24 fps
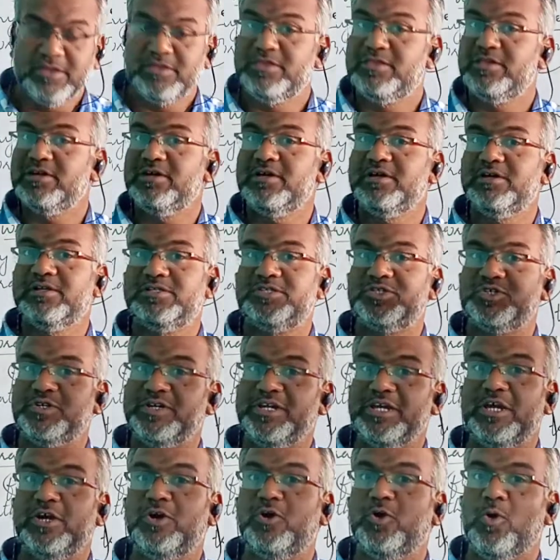The
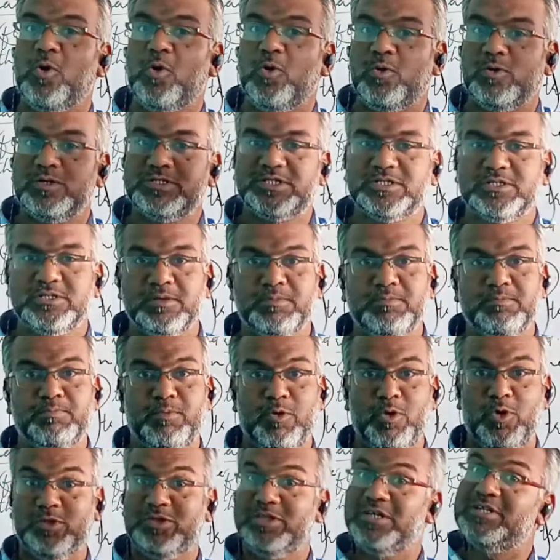tree grows
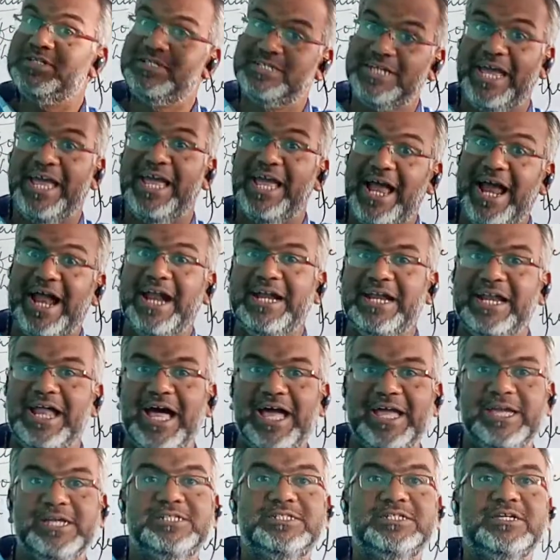both day and
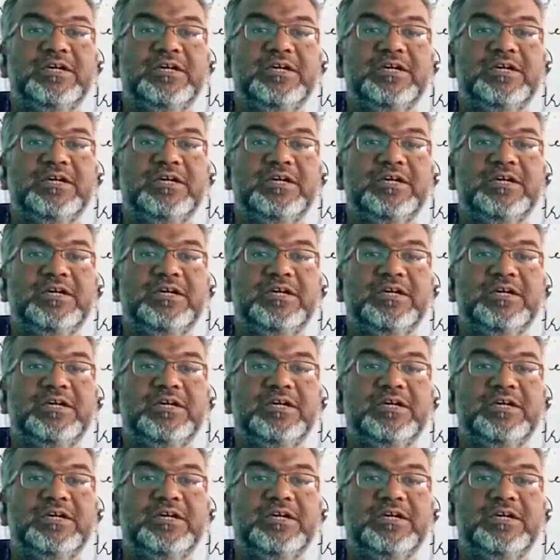night.